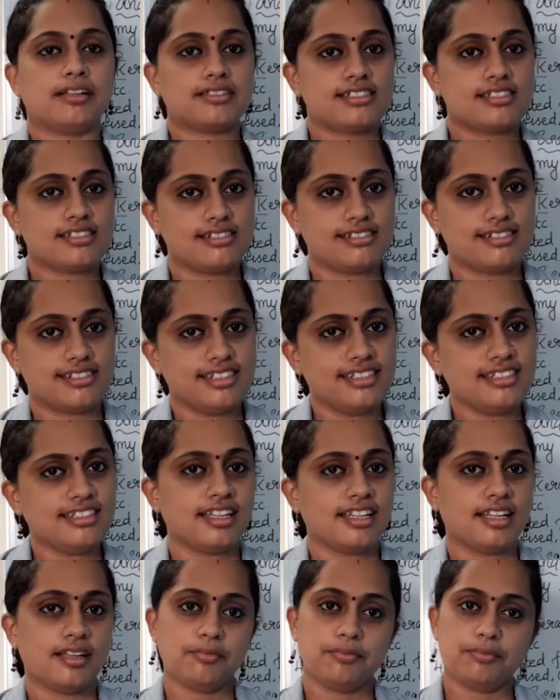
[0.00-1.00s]
Children,
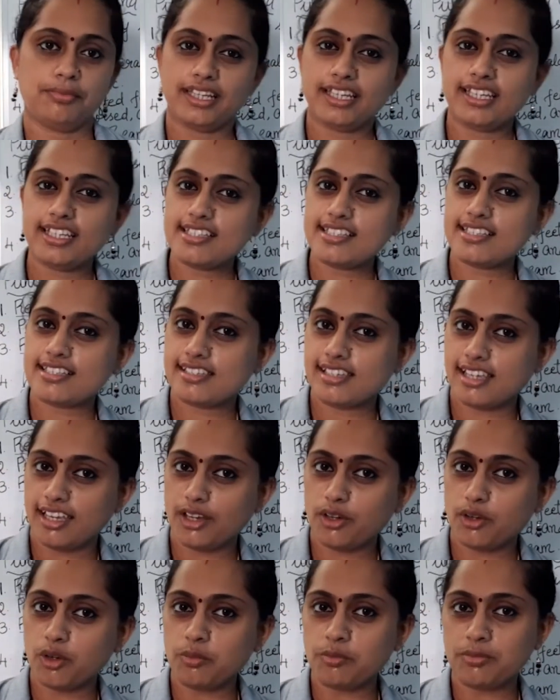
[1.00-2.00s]
please stay
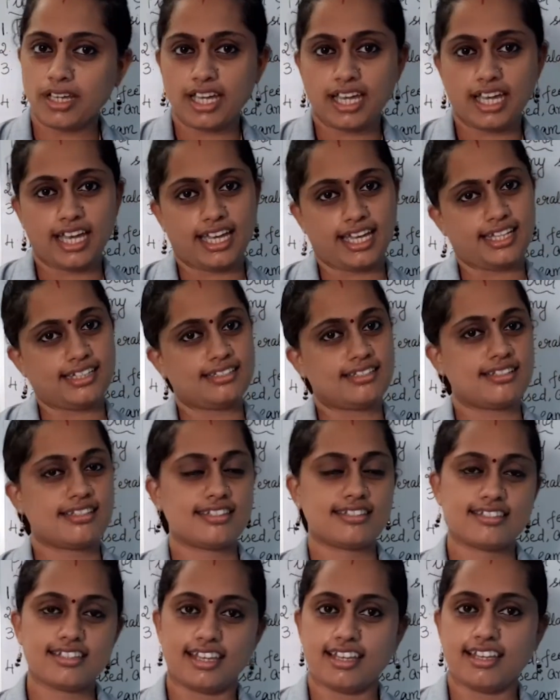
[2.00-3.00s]
home and
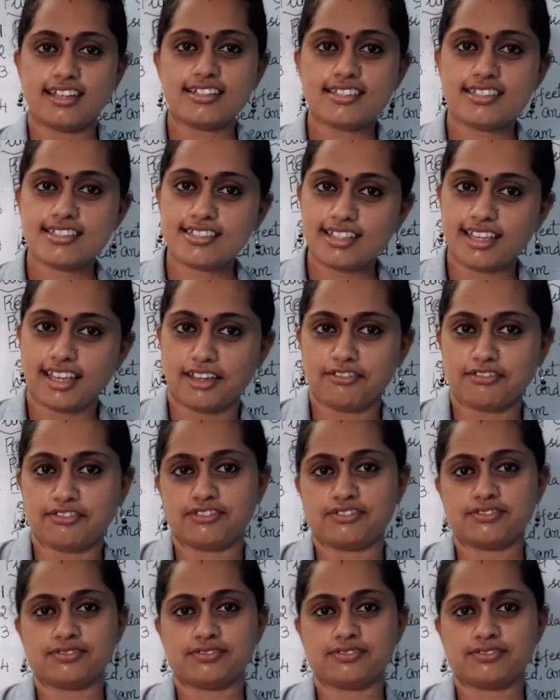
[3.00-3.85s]
stay safe.